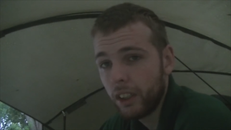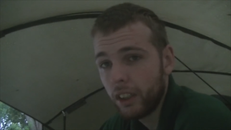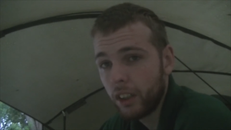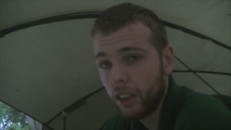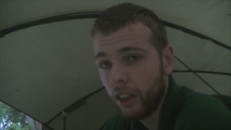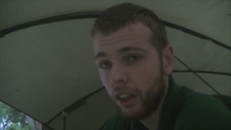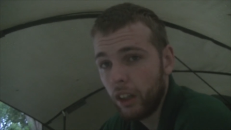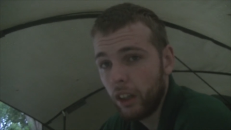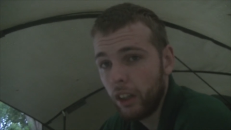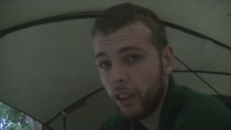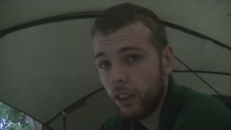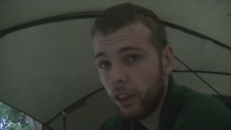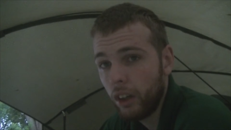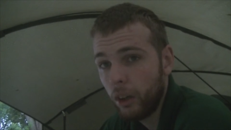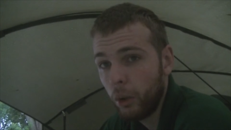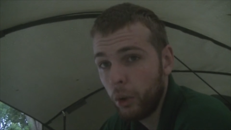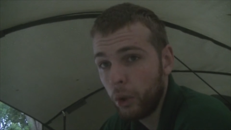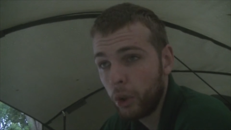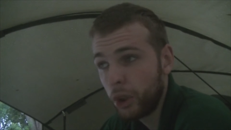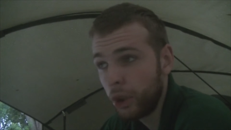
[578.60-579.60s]
I've got
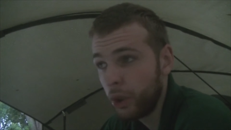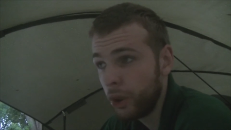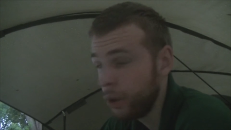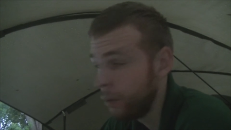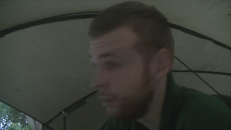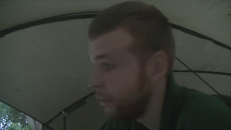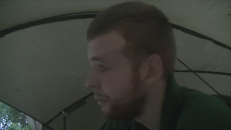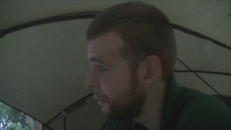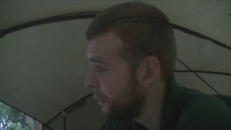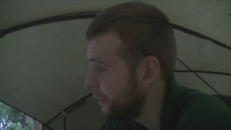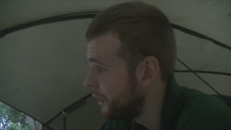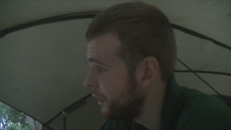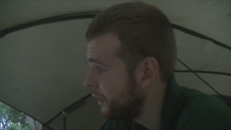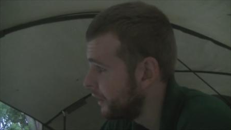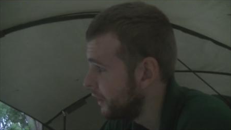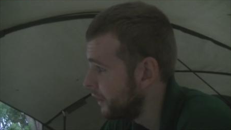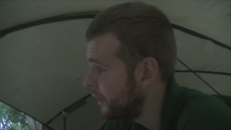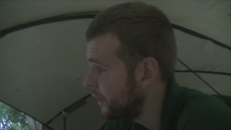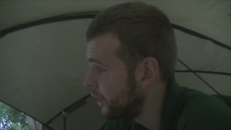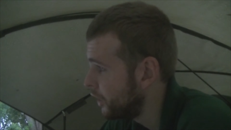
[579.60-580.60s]
horseshoe coming up in
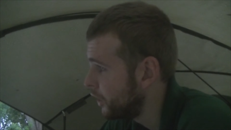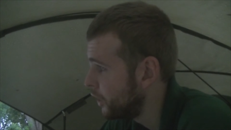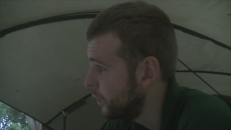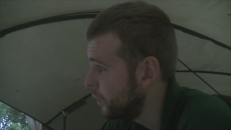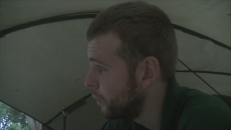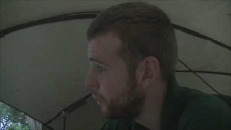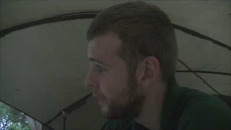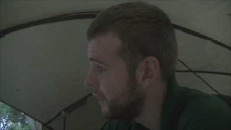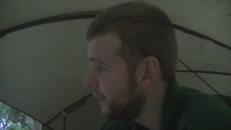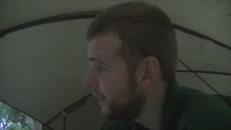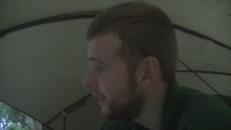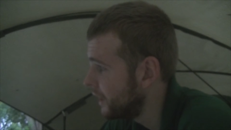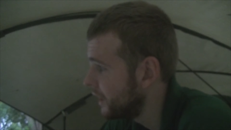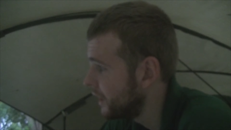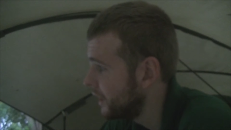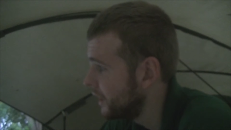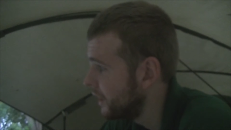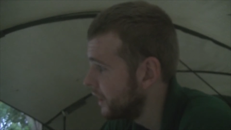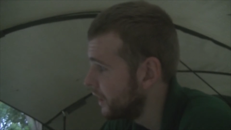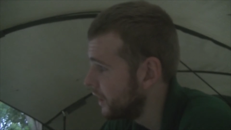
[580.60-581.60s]
2 weeks,
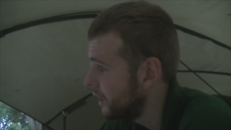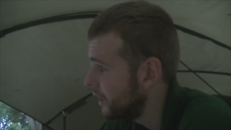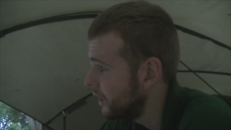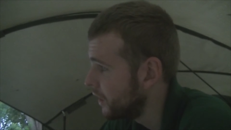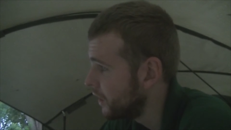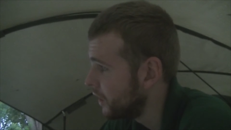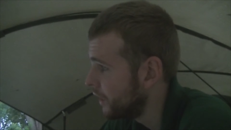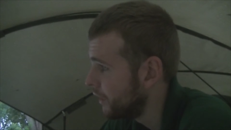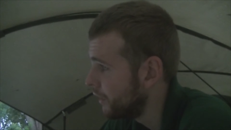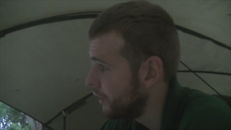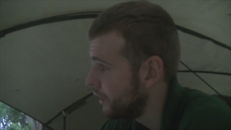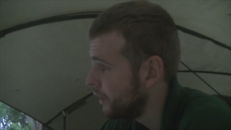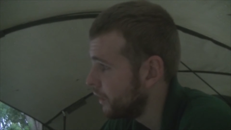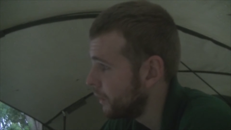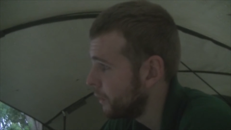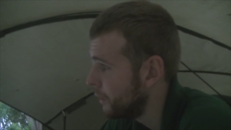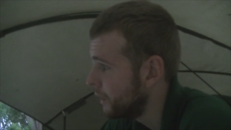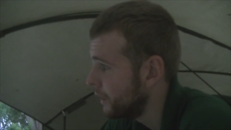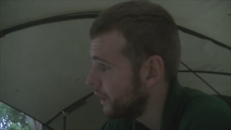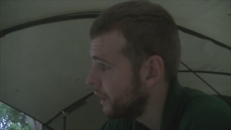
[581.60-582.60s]
just over 2
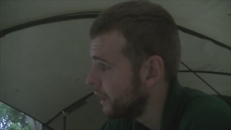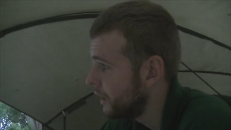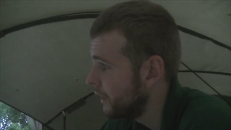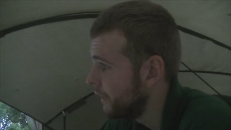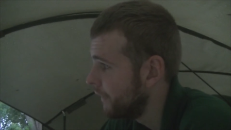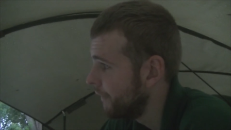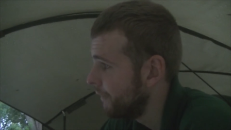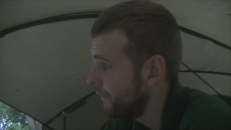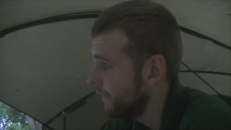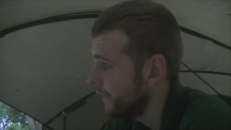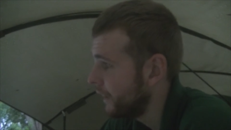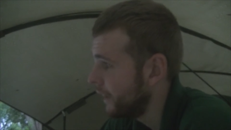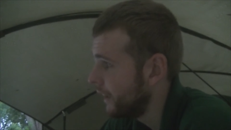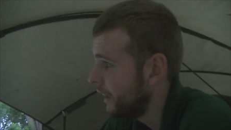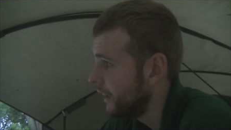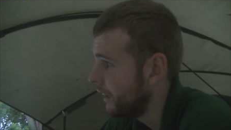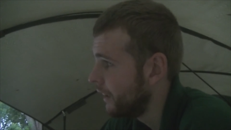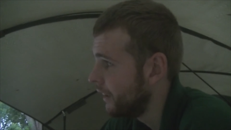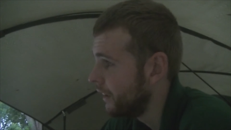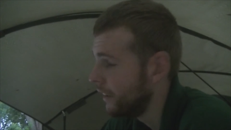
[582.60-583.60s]
weeks,
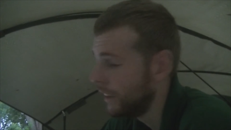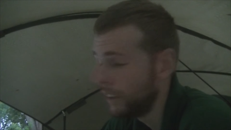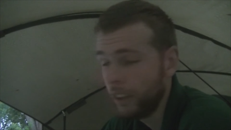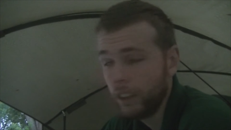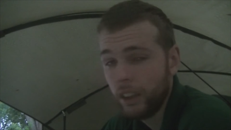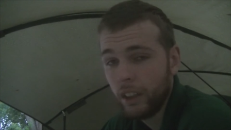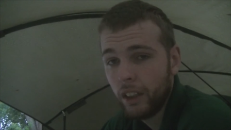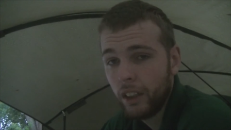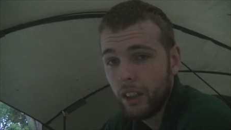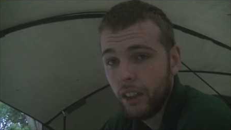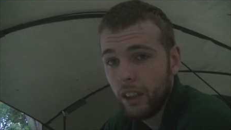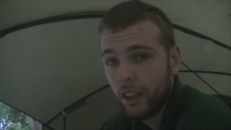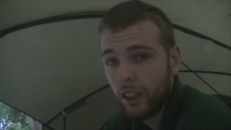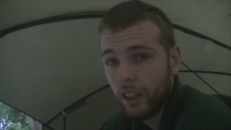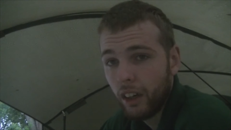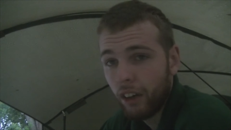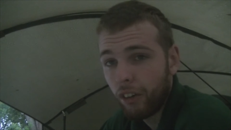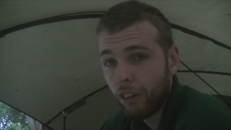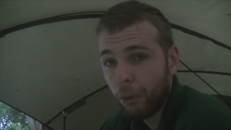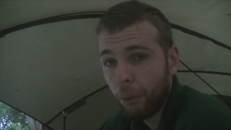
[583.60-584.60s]
and
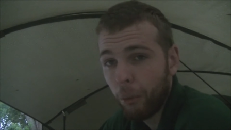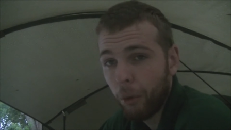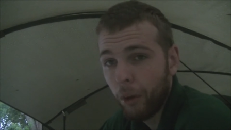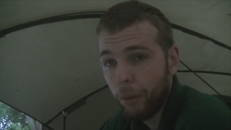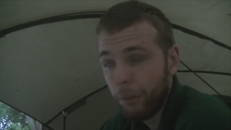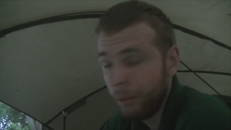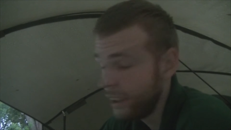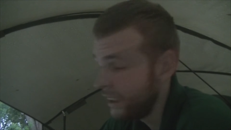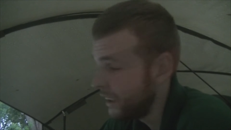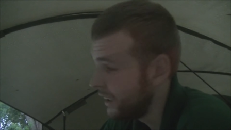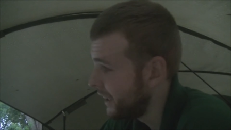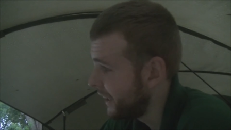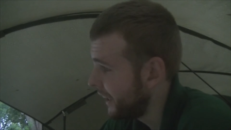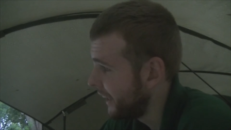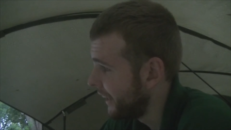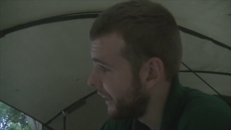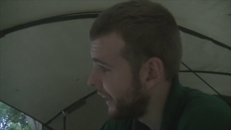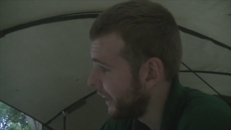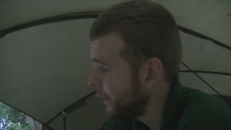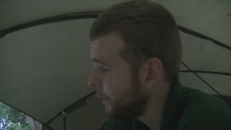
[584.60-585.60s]
I've got work business
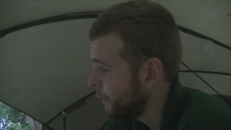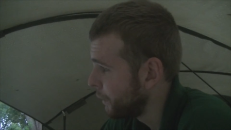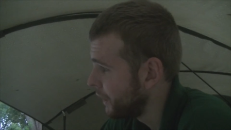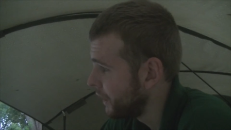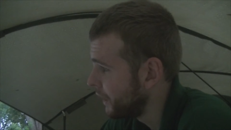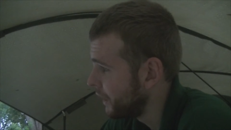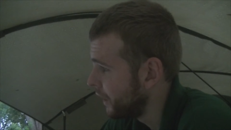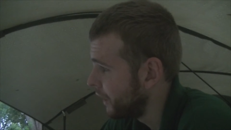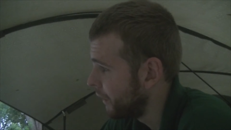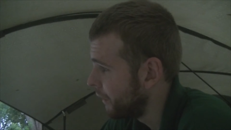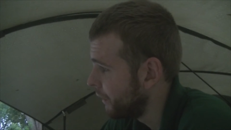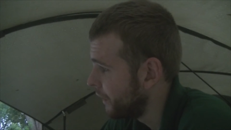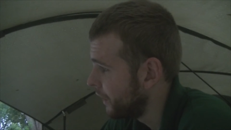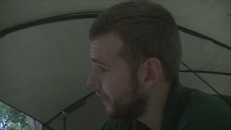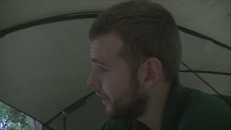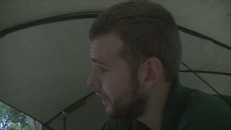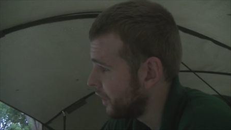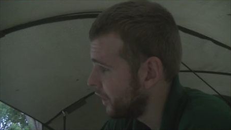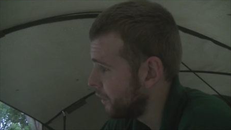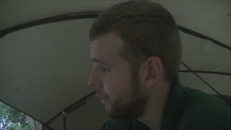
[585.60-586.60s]
again next week, so that
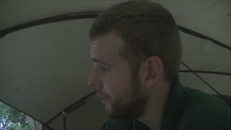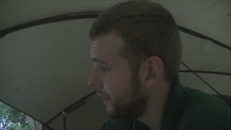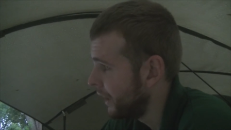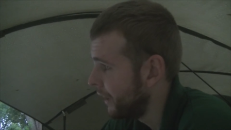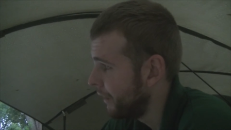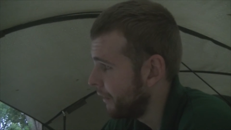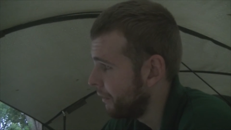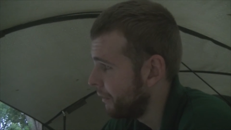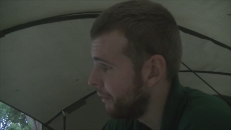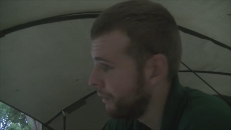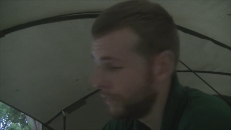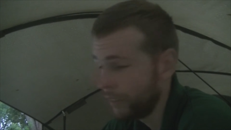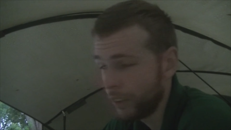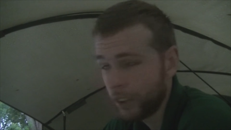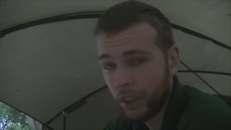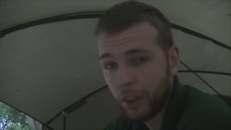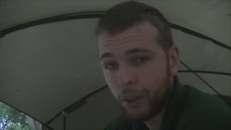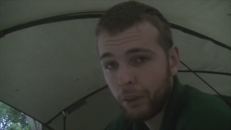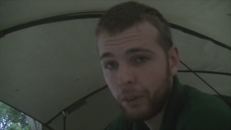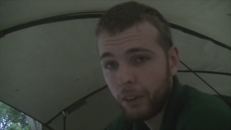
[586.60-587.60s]
slows me down.
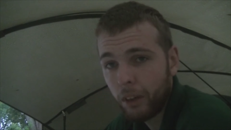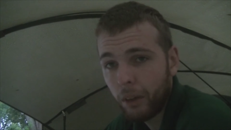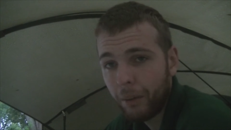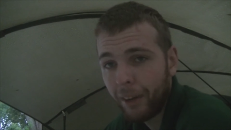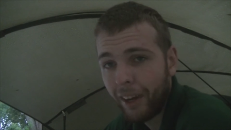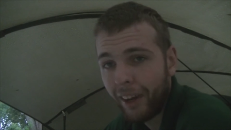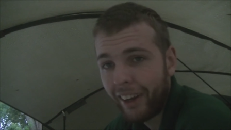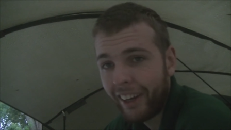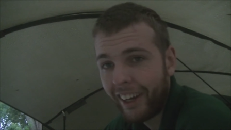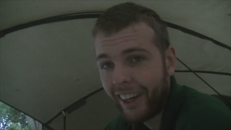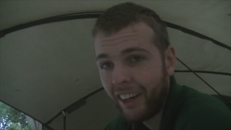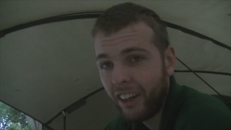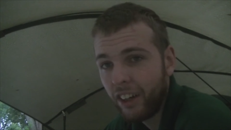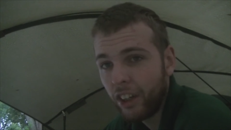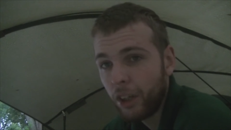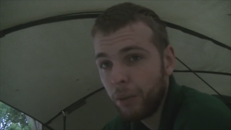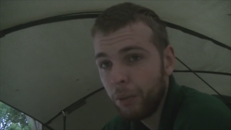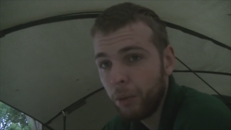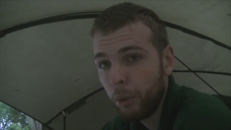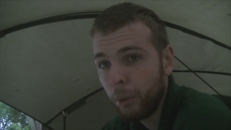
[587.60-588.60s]
So I'll be out again in a
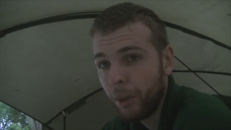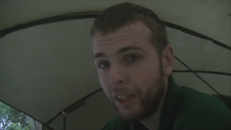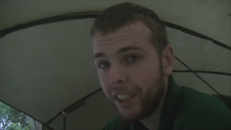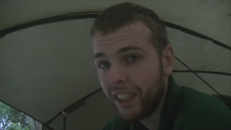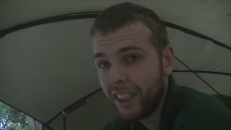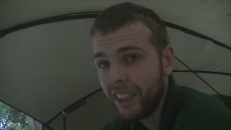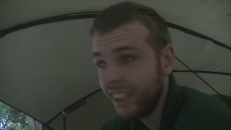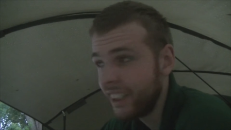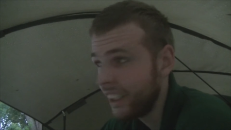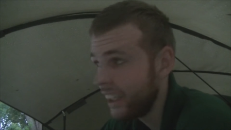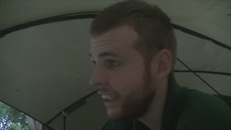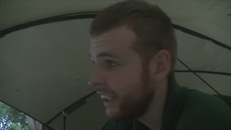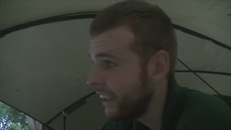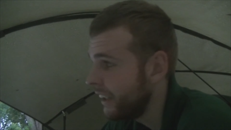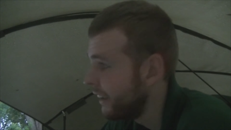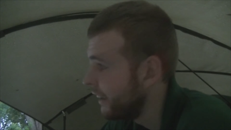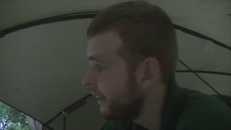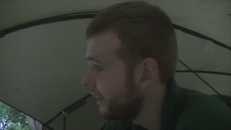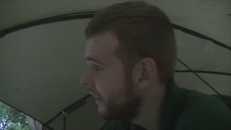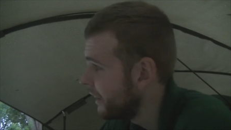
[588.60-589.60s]
couple of weeks, as I say,
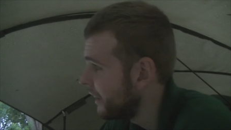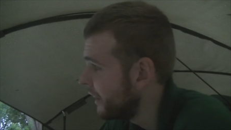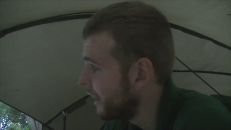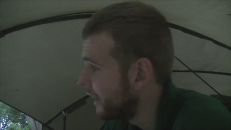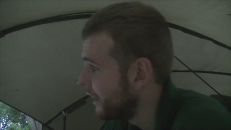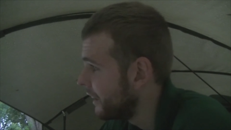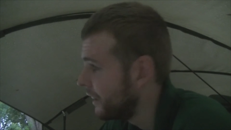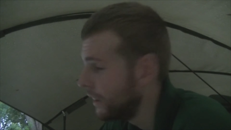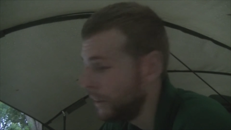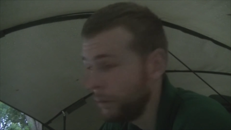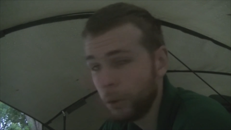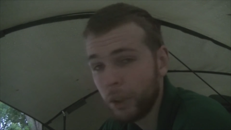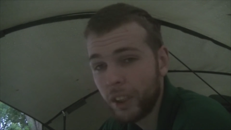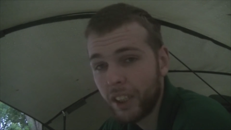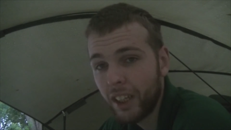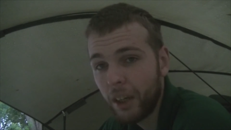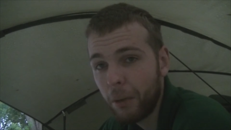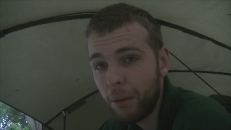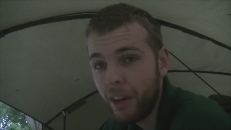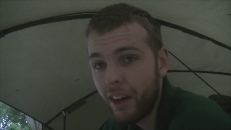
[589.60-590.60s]
and we'll see
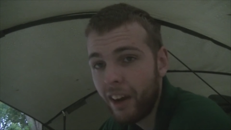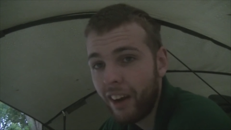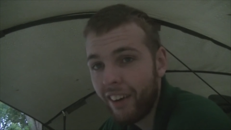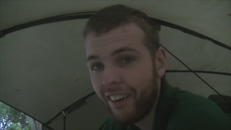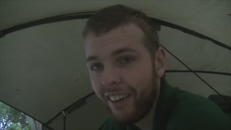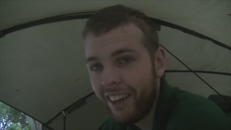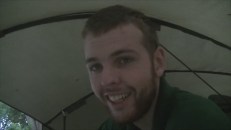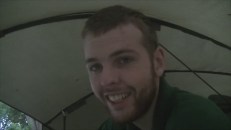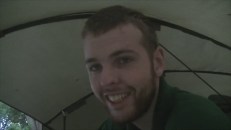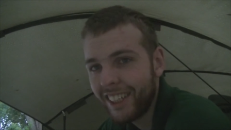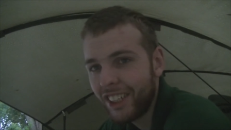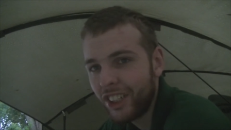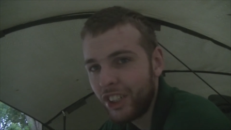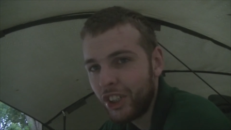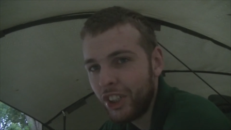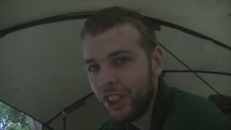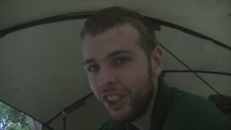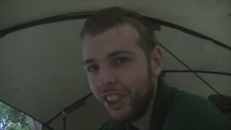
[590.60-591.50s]
how we get on that session.